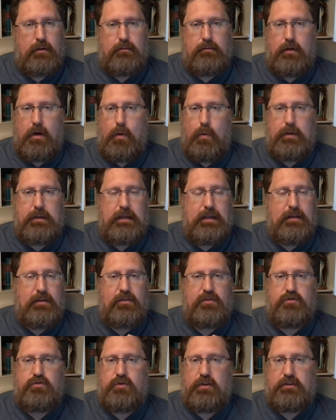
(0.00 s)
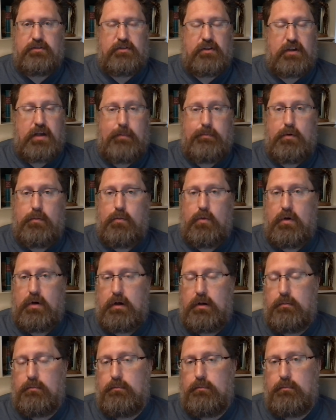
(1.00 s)
all we need is just a couple
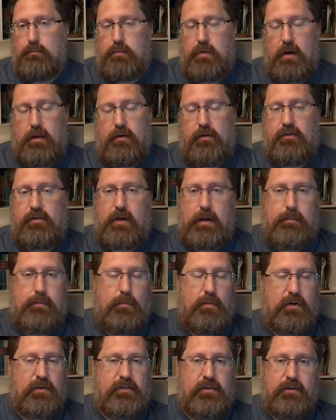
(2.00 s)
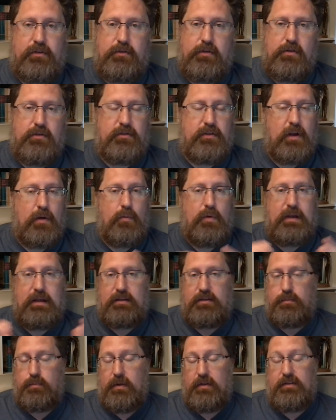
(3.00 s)
more brothers, a couple more sisters, and we can
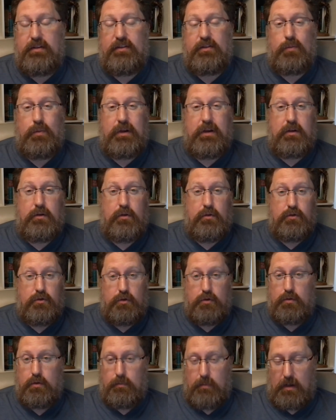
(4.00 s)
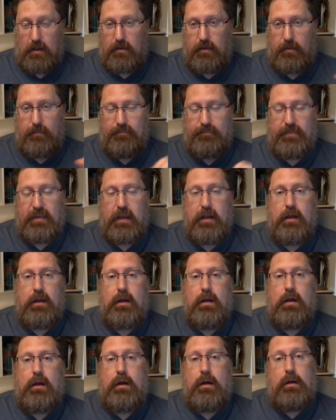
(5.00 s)
split this and we can do two a month.
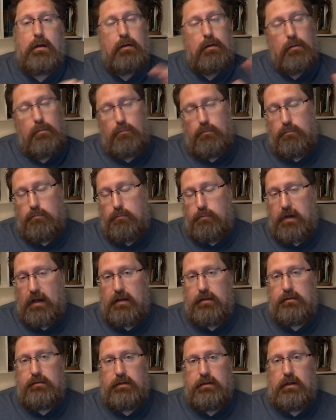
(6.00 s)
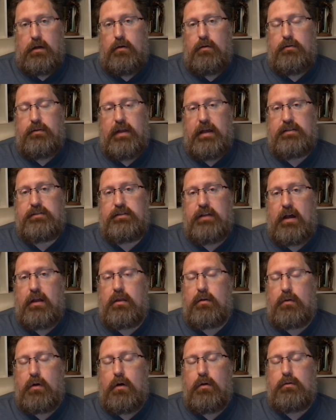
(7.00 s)
But, you know, that's down
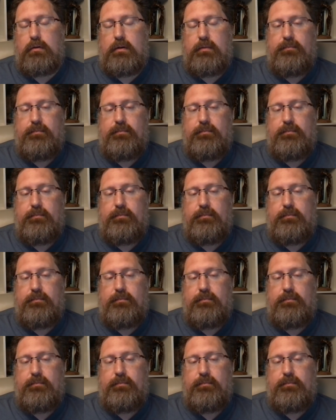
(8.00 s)
the road.